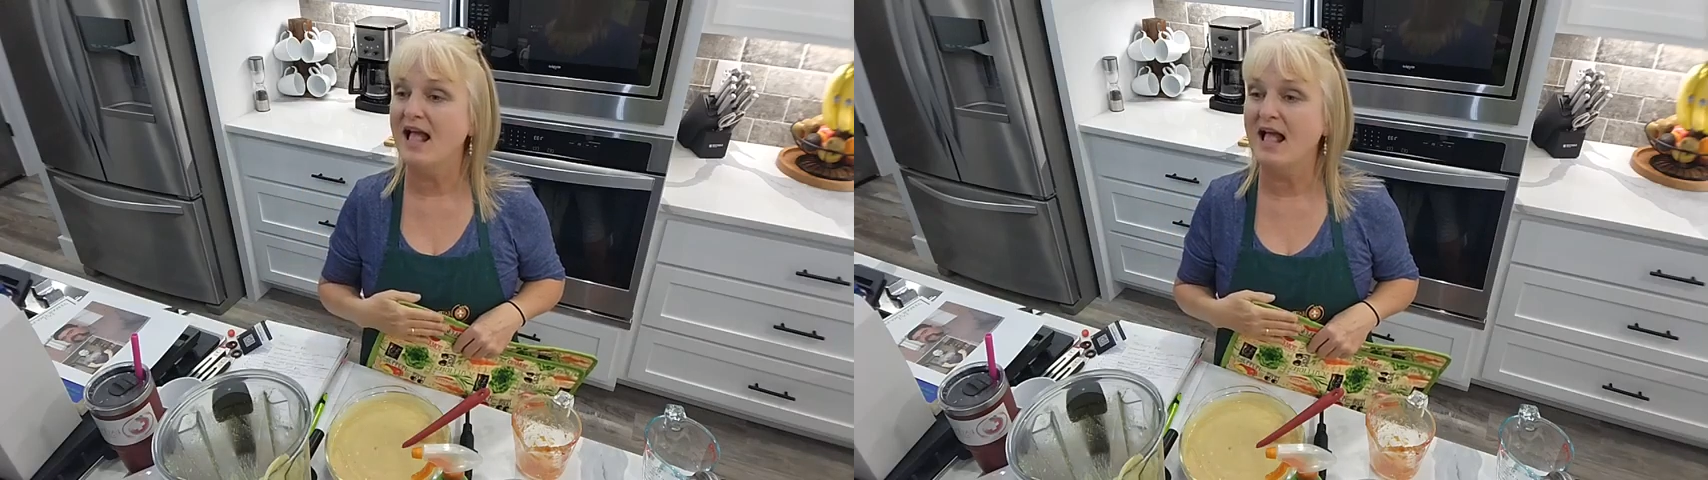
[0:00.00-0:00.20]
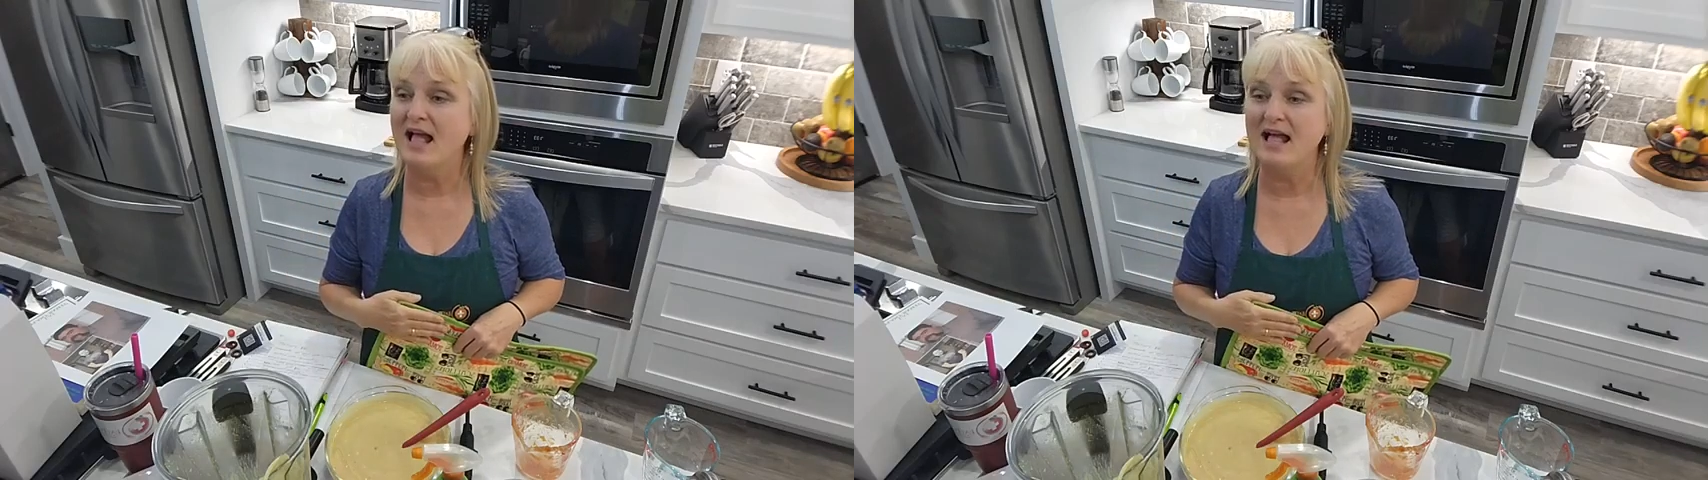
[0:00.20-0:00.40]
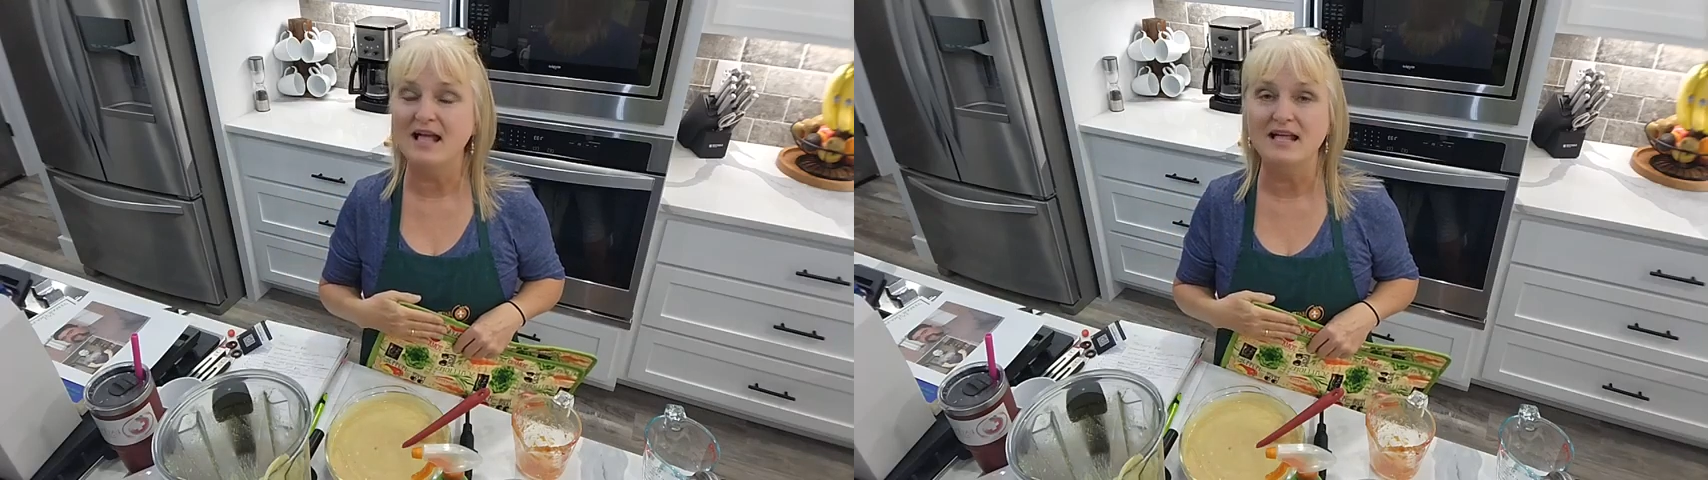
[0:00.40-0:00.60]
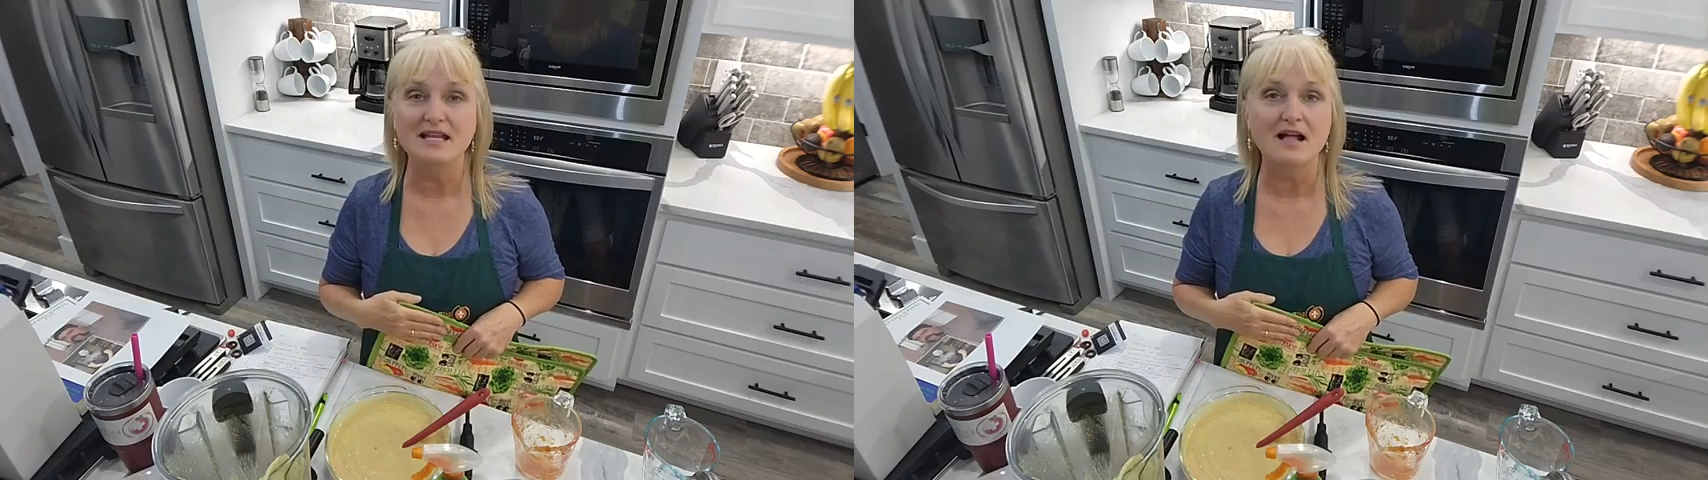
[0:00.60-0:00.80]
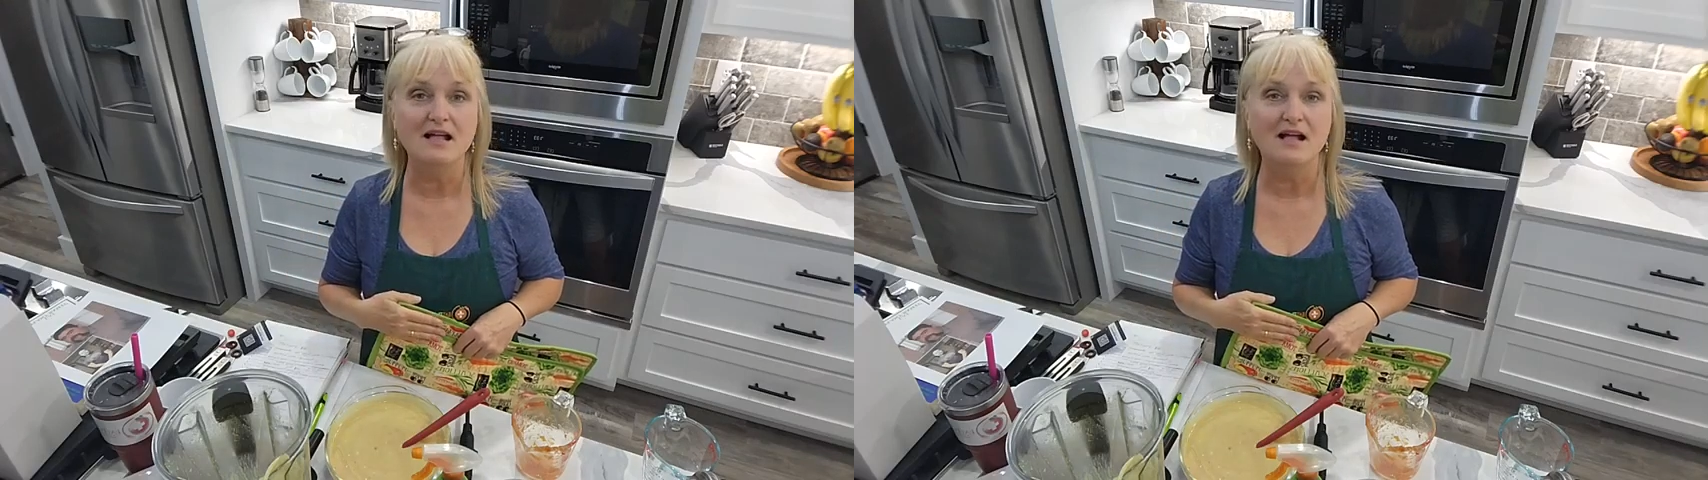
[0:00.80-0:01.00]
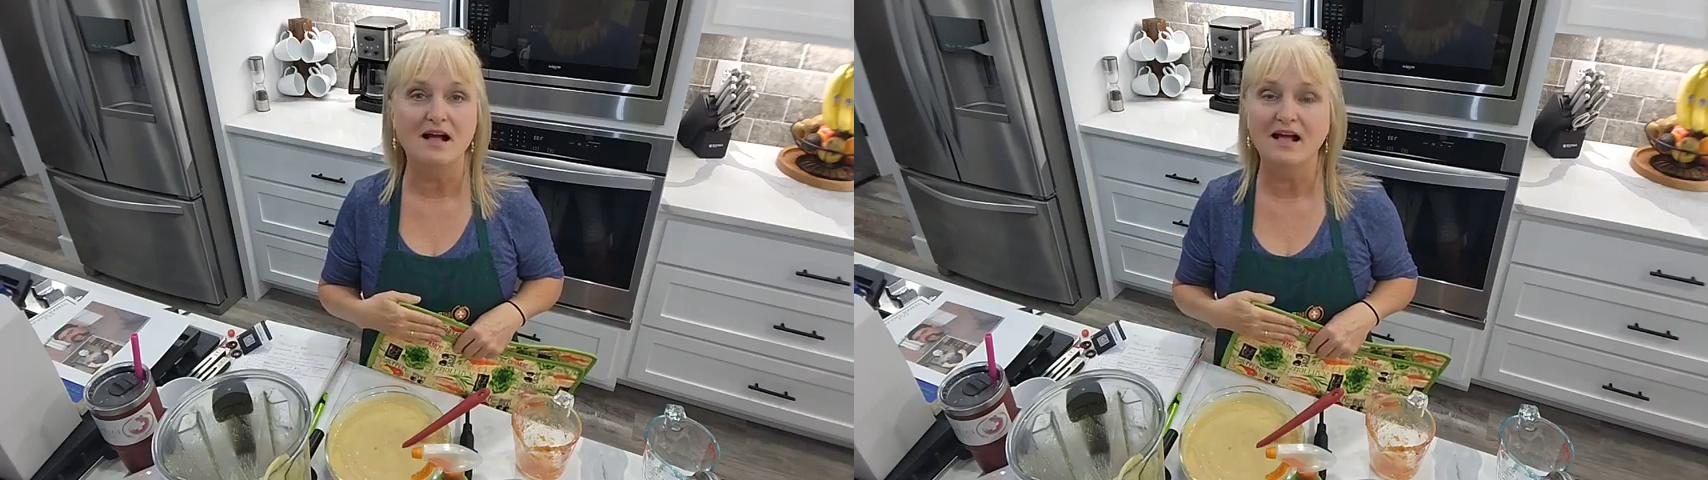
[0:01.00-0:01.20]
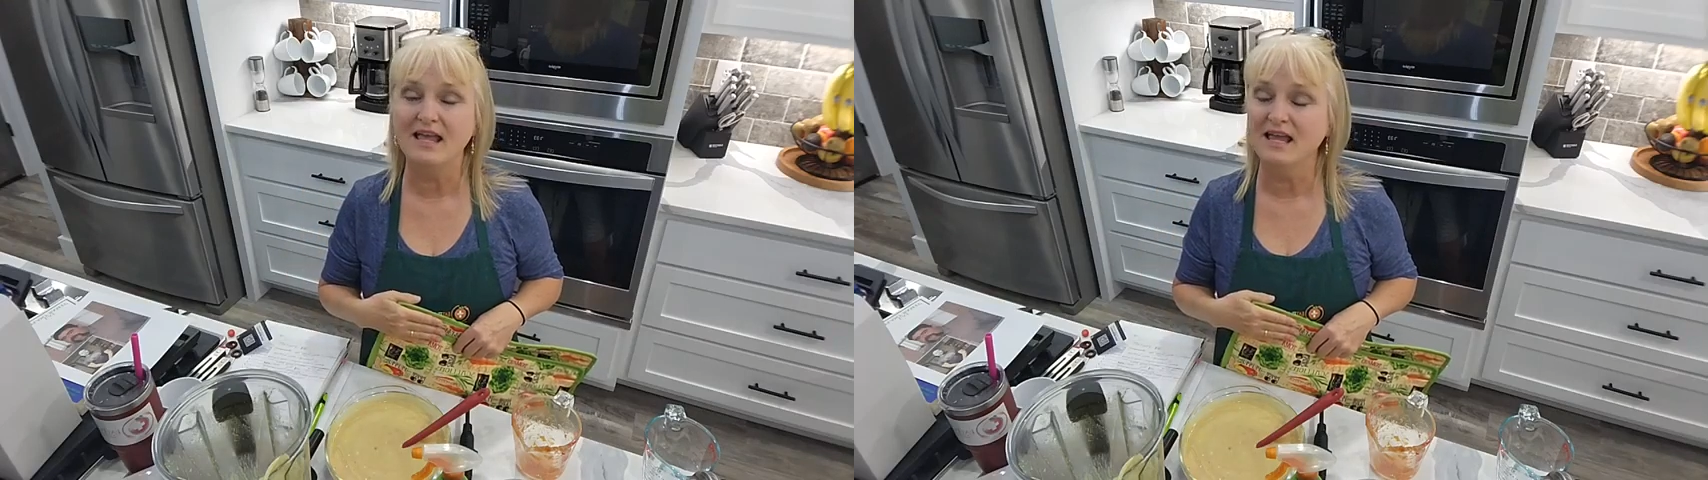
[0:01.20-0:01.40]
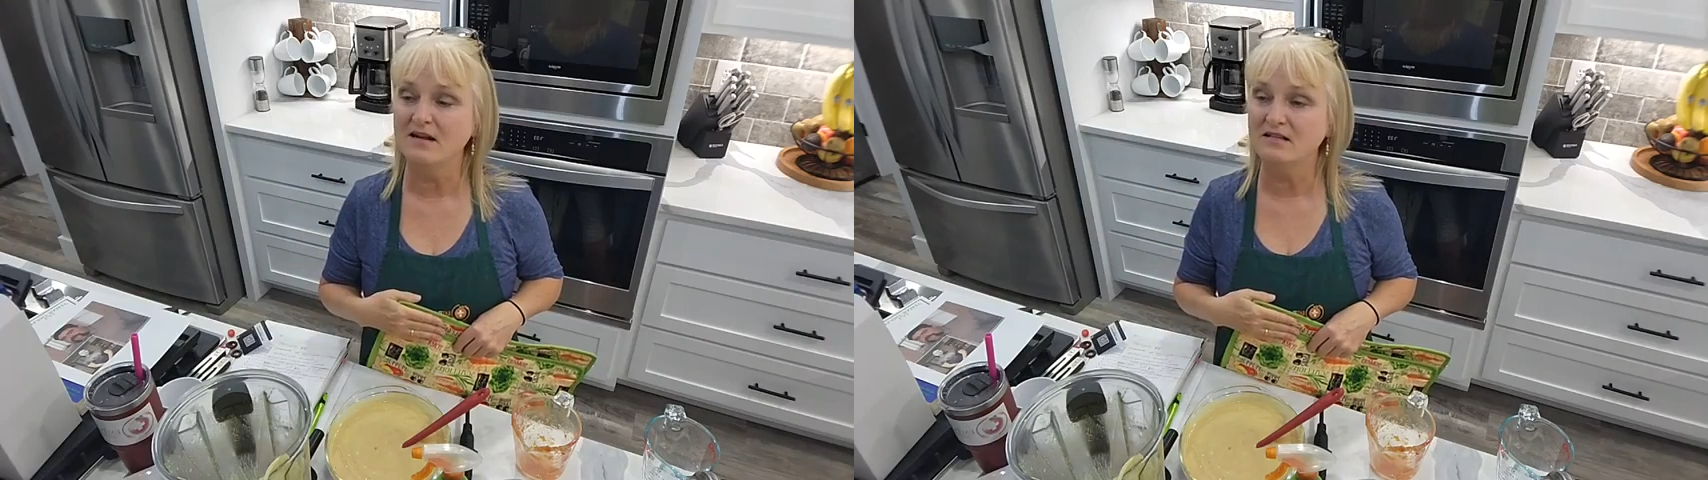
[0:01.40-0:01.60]
And I
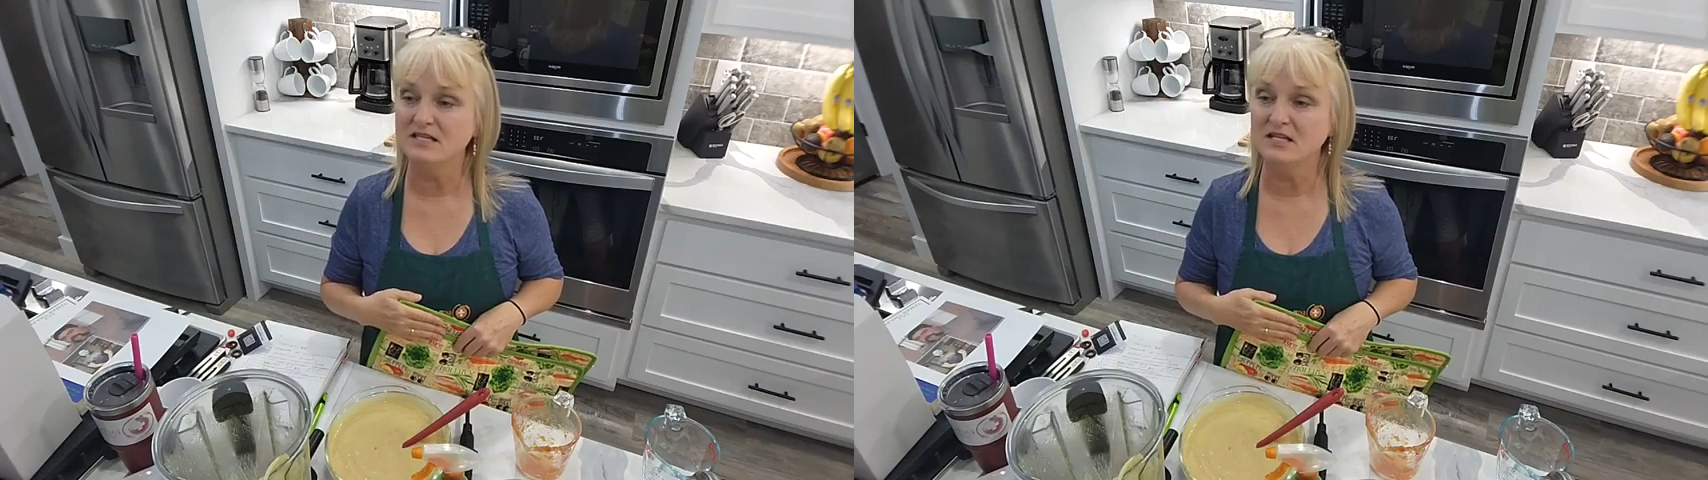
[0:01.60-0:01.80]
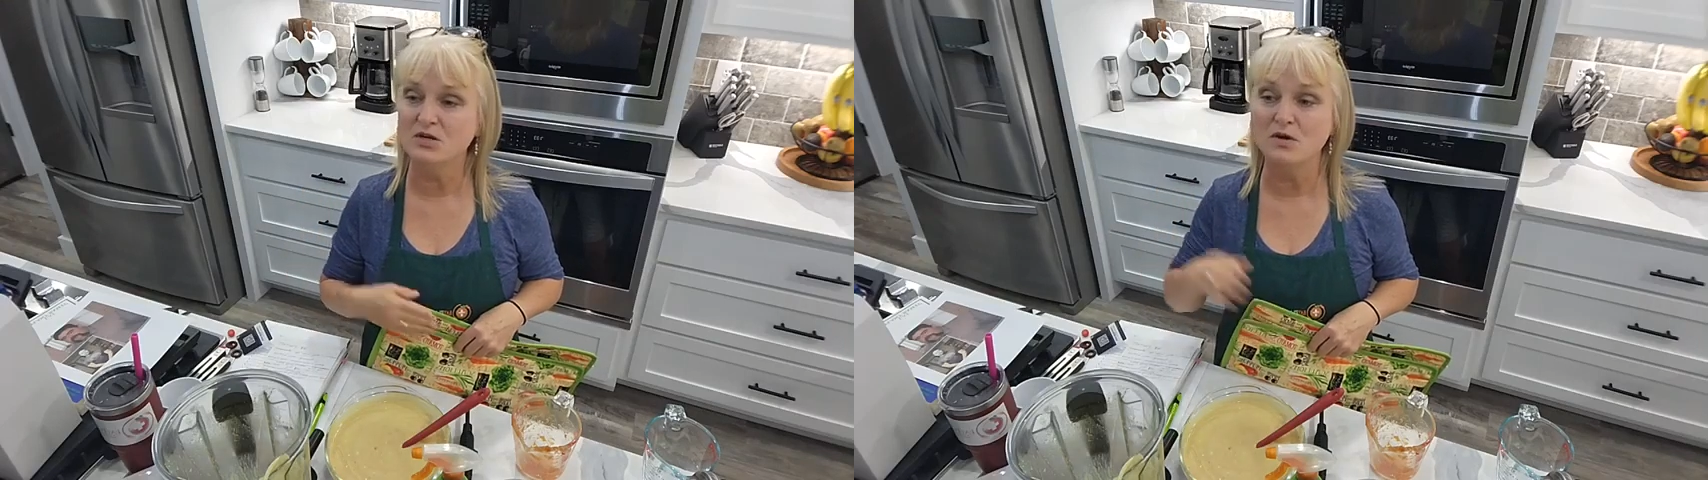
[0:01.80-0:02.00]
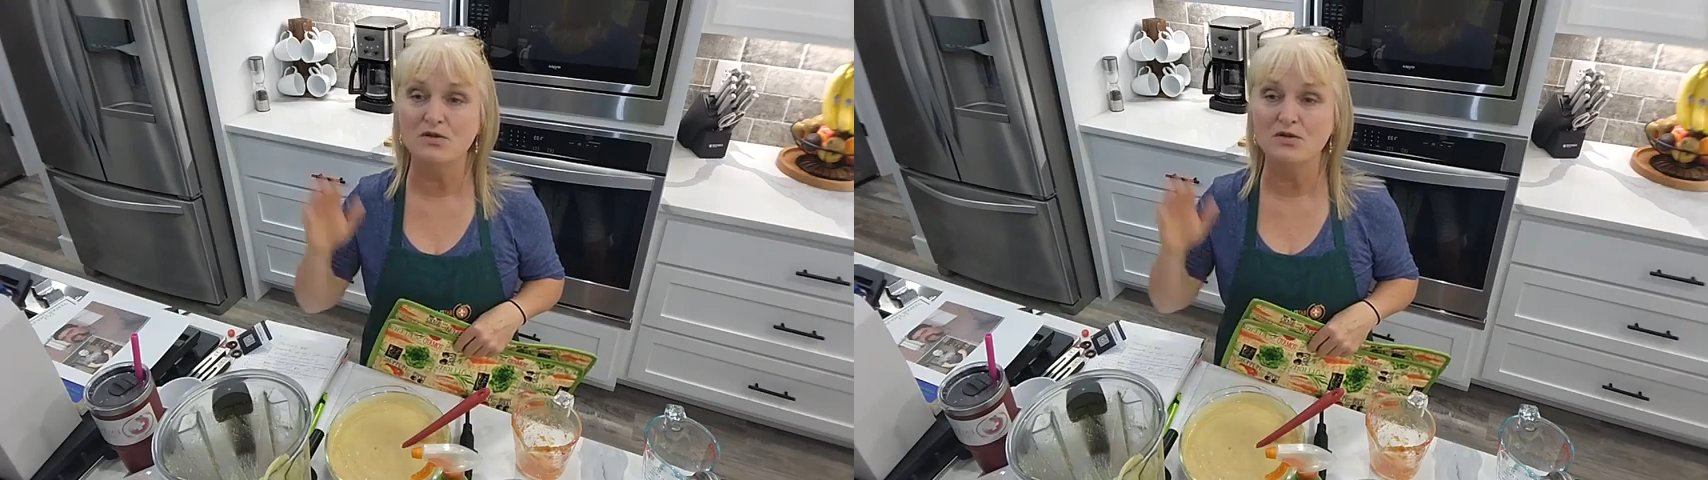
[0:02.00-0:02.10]
cannot tell you,